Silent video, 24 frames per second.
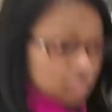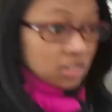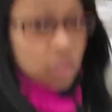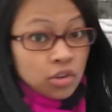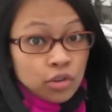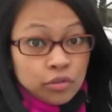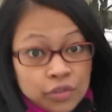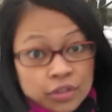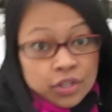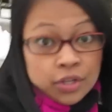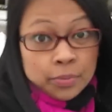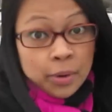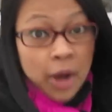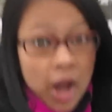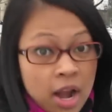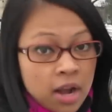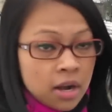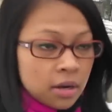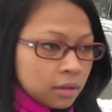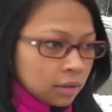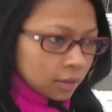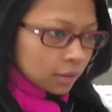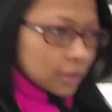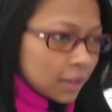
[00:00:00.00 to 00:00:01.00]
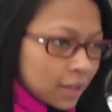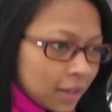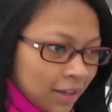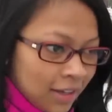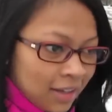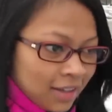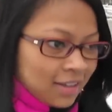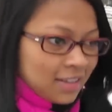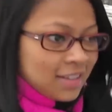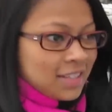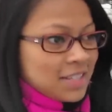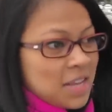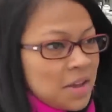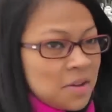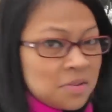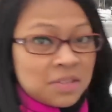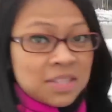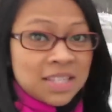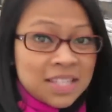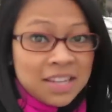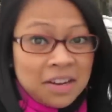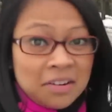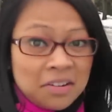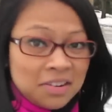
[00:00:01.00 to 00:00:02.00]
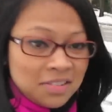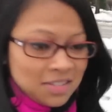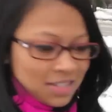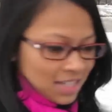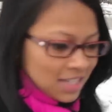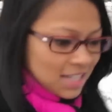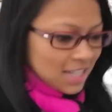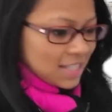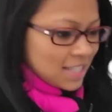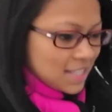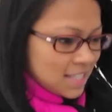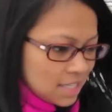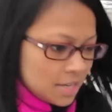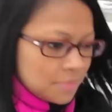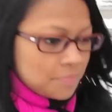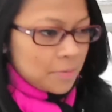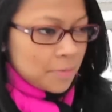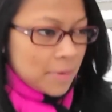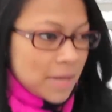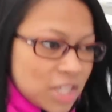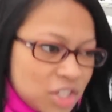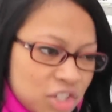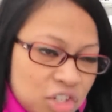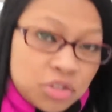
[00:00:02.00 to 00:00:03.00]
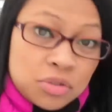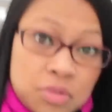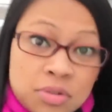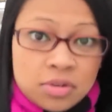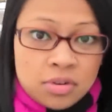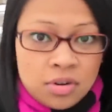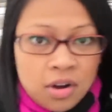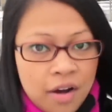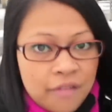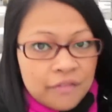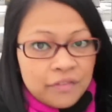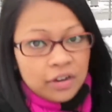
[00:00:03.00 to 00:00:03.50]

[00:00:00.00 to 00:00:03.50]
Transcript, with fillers: her over to Brad because I was scared I was gonna slip. My shoes are not